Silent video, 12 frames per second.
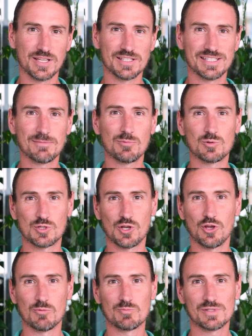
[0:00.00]
simple
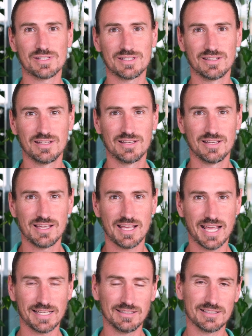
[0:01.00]
terms,
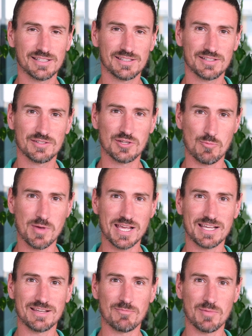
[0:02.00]
headless to
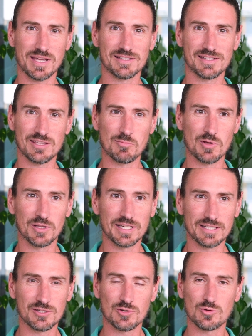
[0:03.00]
me means the
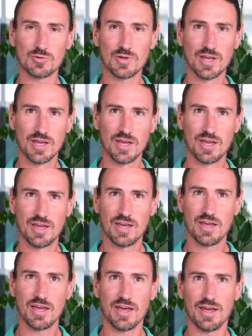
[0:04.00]
ability to
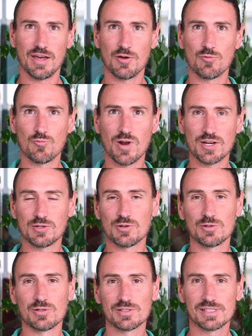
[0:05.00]
uh, run
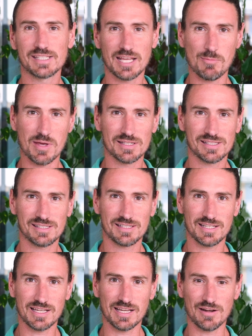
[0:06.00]
your C M S
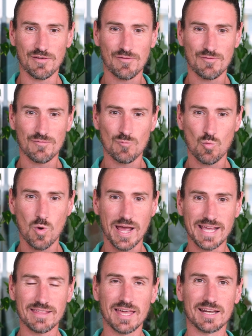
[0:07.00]
in a
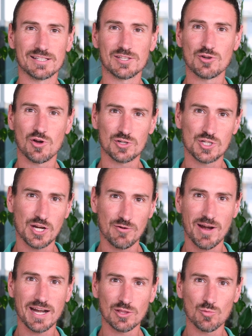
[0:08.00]
way that it's not
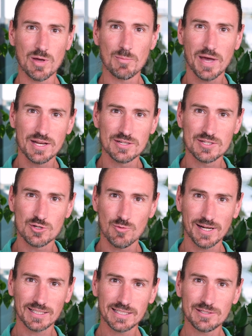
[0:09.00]
generating the web pages
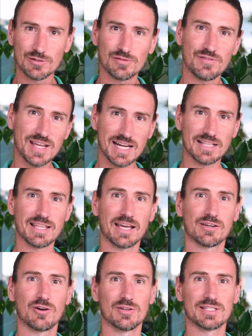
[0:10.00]
directly. You're feeding that
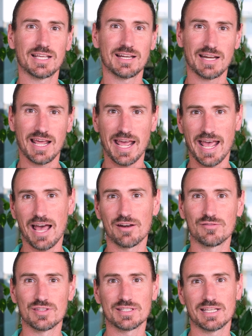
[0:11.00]
content out
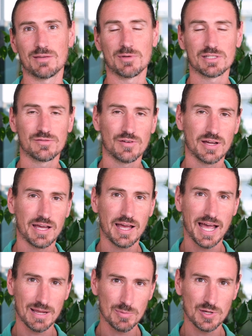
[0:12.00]
of the C M S via
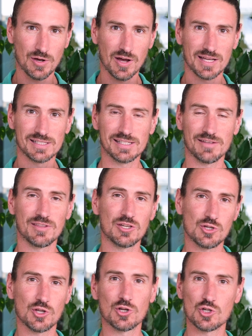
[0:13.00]
A P Is, and then
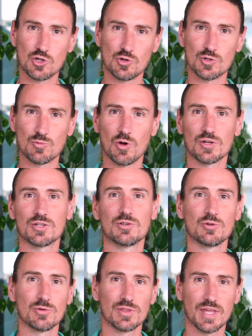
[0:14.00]
you can choose what to
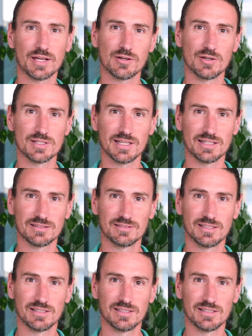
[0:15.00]
do with that content.